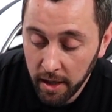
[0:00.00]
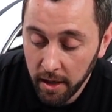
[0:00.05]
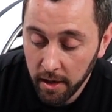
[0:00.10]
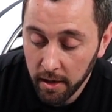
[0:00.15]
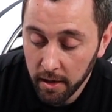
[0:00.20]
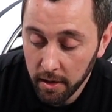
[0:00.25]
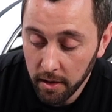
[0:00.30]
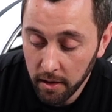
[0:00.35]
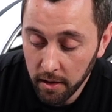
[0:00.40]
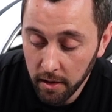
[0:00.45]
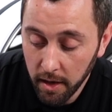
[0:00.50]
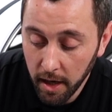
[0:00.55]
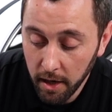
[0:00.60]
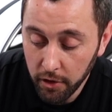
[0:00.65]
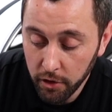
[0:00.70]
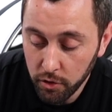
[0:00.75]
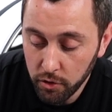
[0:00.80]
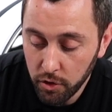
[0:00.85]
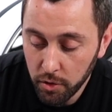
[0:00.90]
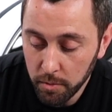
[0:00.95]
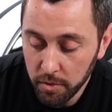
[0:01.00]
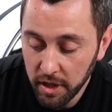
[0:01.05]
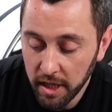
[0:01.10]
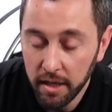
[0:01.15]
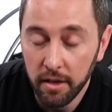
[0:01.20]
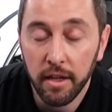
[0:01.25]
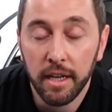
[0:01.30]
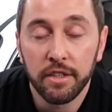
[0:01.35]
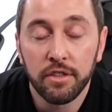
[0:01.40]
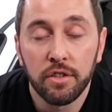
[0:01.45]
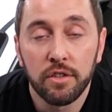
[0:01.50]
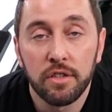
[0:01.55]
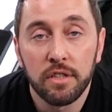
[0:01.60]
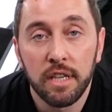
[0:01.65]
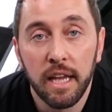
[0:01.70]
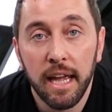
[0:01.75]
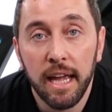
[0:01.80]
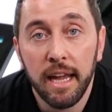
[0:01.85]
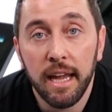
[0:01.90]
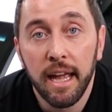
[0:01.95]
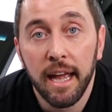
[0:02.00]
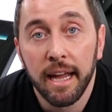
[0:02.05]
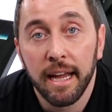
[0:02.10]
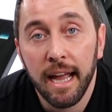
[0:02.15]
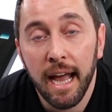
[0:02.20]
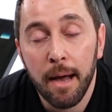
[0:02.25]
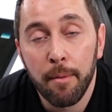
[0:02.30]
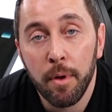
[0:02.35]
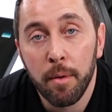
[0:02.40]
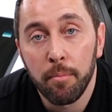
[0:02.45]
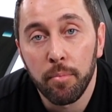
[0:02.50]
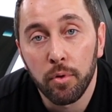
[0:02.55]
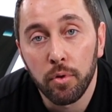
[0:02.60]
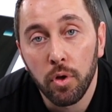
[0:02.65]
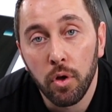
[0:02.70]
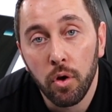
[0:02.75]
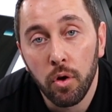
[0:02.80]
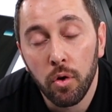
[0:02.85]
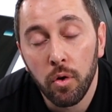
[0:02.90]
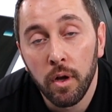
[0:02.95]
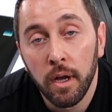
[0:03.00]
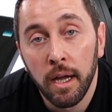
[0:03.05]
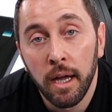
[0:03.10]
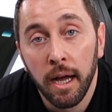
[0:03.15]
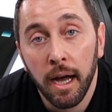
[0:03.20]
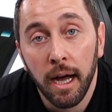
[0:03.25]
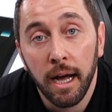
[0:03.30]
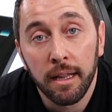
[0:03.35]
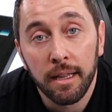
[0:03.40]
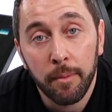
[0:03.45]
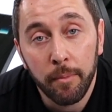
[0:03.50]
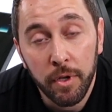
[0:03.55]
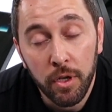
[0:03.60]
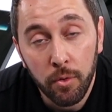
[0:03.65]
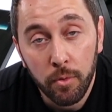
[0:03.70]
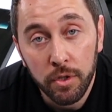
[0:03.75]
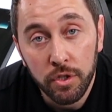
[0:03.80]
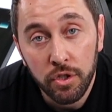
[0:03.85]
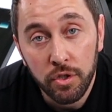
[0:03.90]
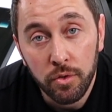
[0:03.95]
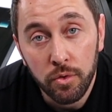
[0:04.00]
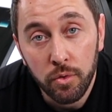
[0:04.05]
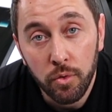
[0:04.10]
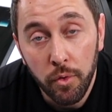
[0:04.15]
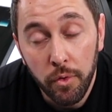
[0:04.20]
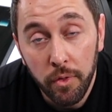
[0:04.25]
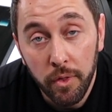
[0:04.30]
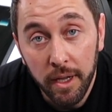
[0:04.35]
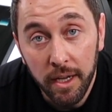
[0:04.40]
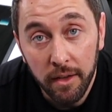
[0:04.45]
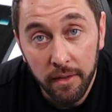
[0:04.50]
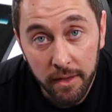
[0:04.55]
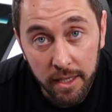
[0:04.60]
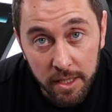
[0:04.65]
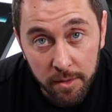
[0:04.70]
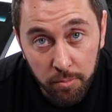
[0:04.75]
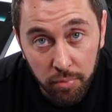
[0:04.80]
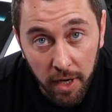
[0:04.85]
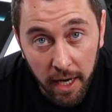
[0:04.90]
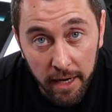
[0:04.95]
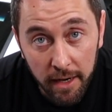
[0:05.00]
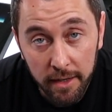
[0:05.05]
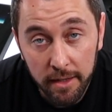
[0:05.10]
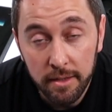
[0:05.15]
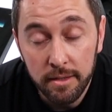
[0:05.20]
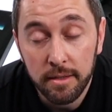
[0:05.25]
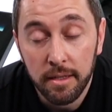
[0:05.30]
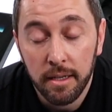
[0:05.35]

or our YouTube channel, I should say. Comment below. Let me know what you think of these products.